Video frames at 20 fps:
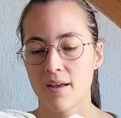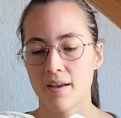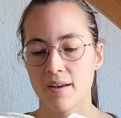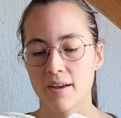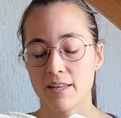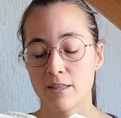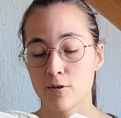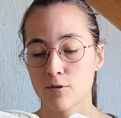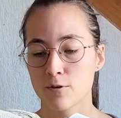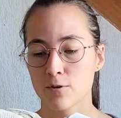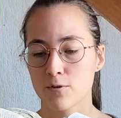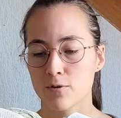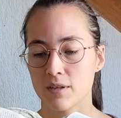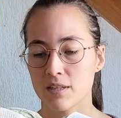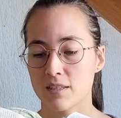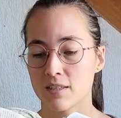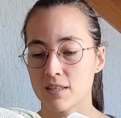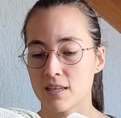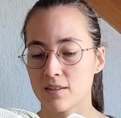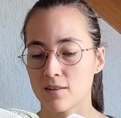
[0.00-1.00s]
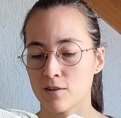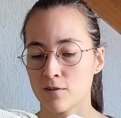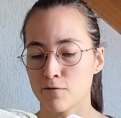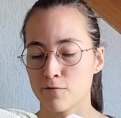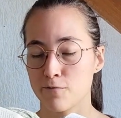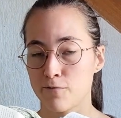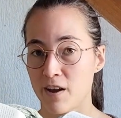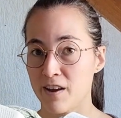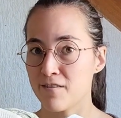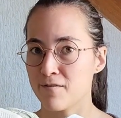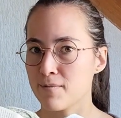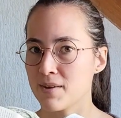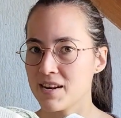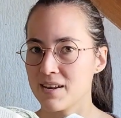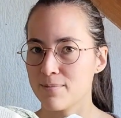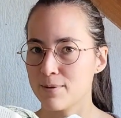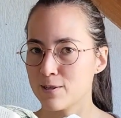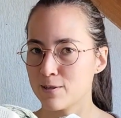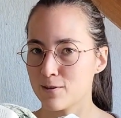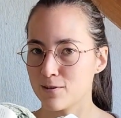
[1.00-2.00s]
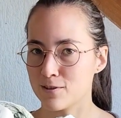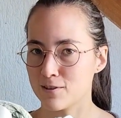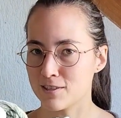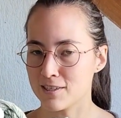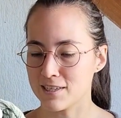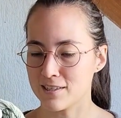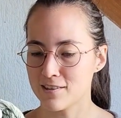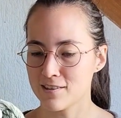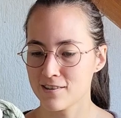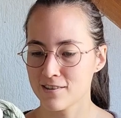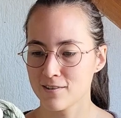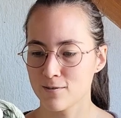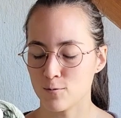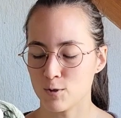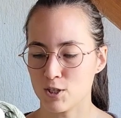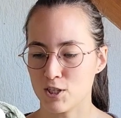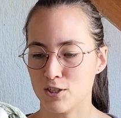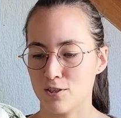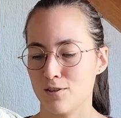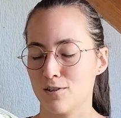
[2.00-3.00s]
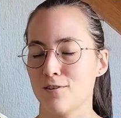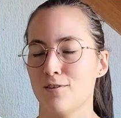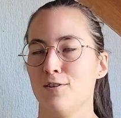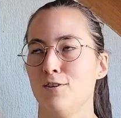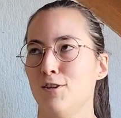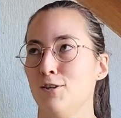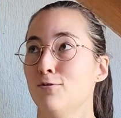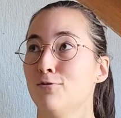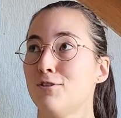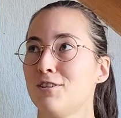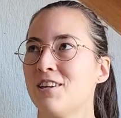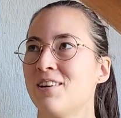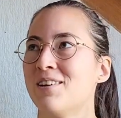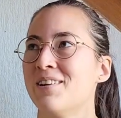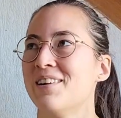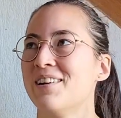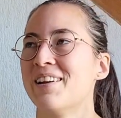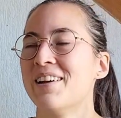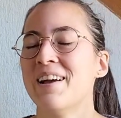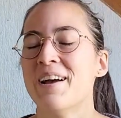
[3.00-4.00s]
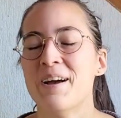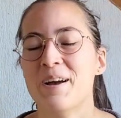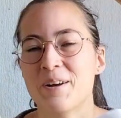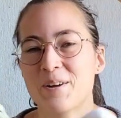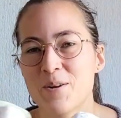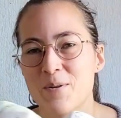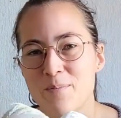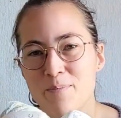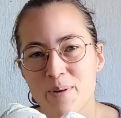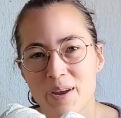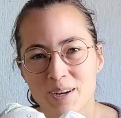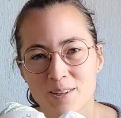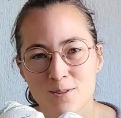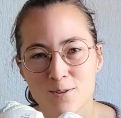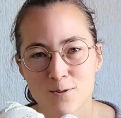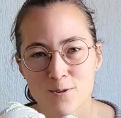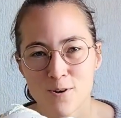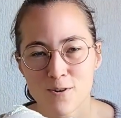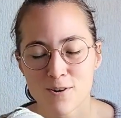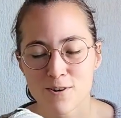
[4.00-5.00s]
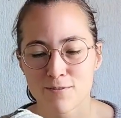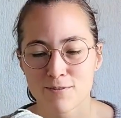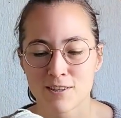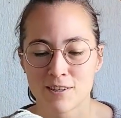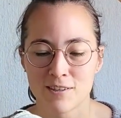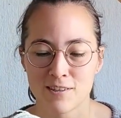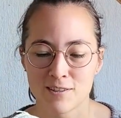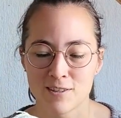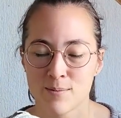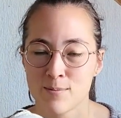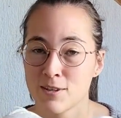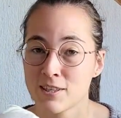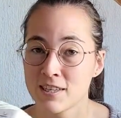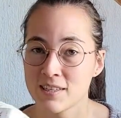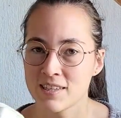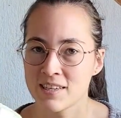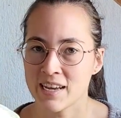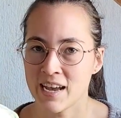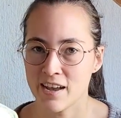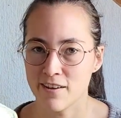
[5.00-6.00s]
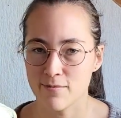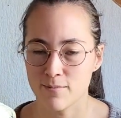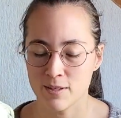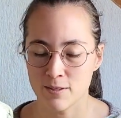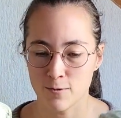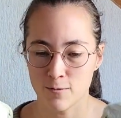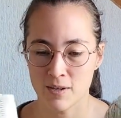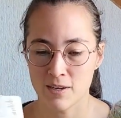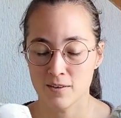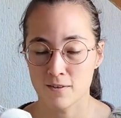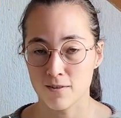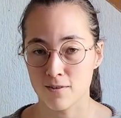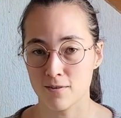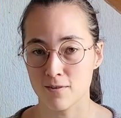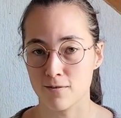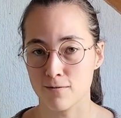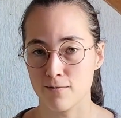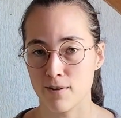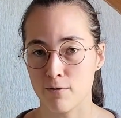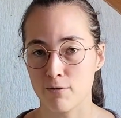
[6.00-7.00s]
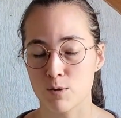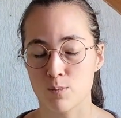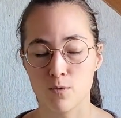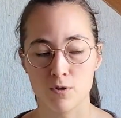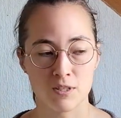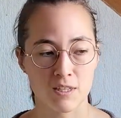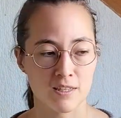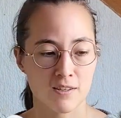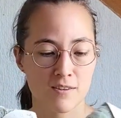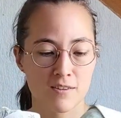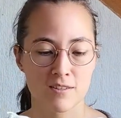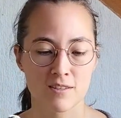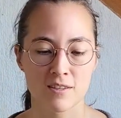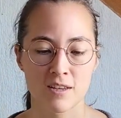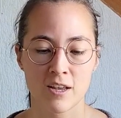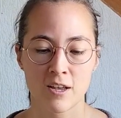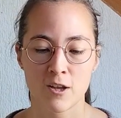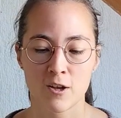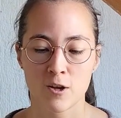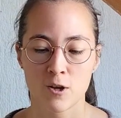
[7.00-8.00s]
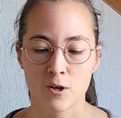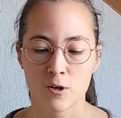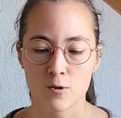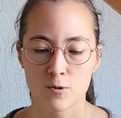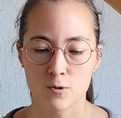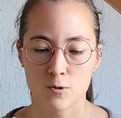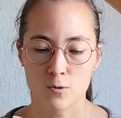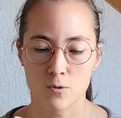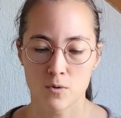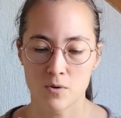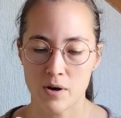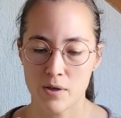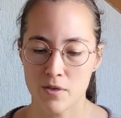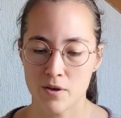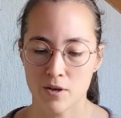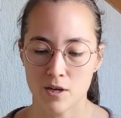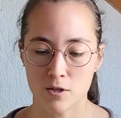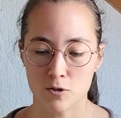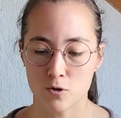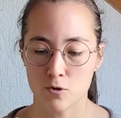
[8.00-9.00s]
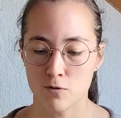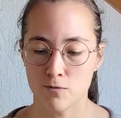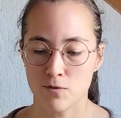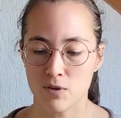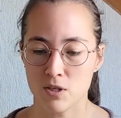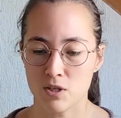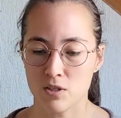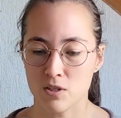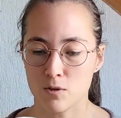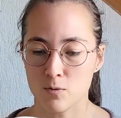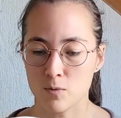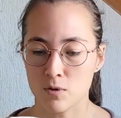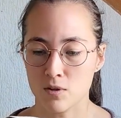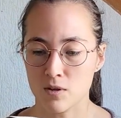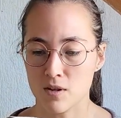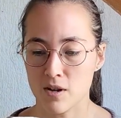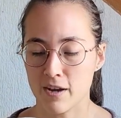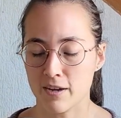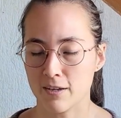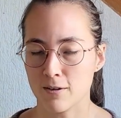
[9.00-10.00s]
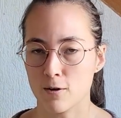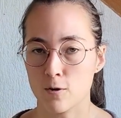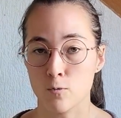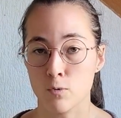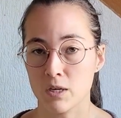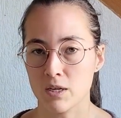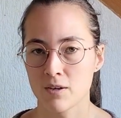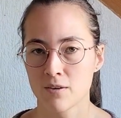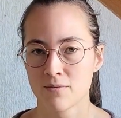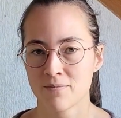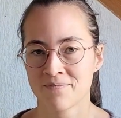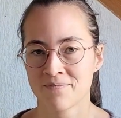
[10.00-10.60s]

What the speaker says: And also it's knit on 5mm needles, which is huge compared to all of the summer knitting I have been doing on the very small needles. So I think I should finish this one in like a week.